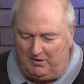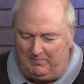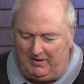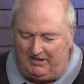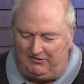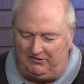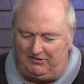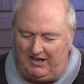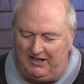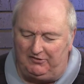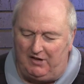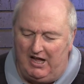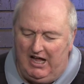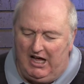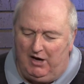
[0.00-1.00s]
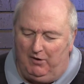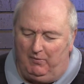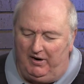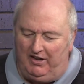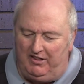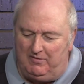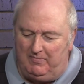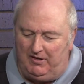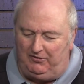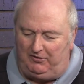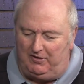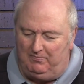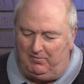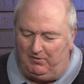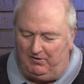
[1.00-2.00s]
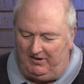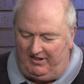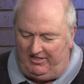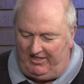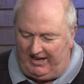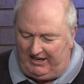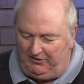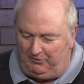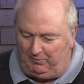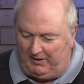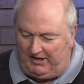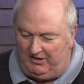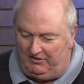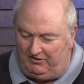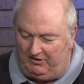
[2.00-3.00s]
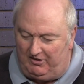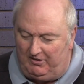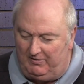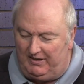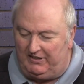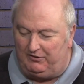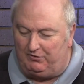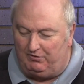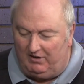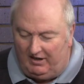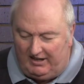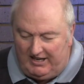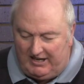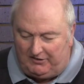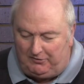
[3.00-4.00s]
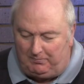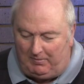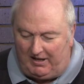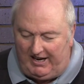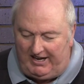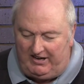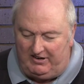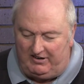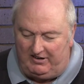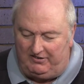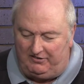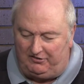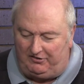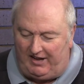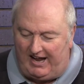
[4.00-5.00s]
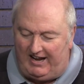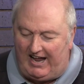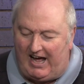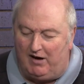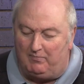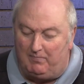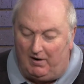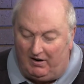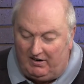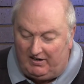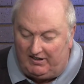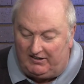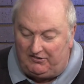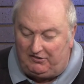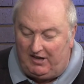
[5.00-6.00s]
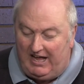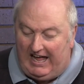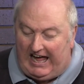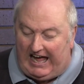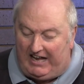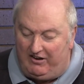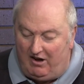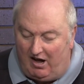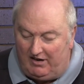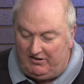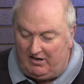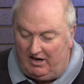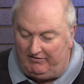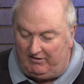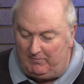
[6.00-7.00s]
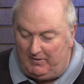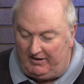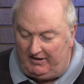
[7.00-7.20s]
but it says, one of the most important things we can do is really explain and understand how markets and not government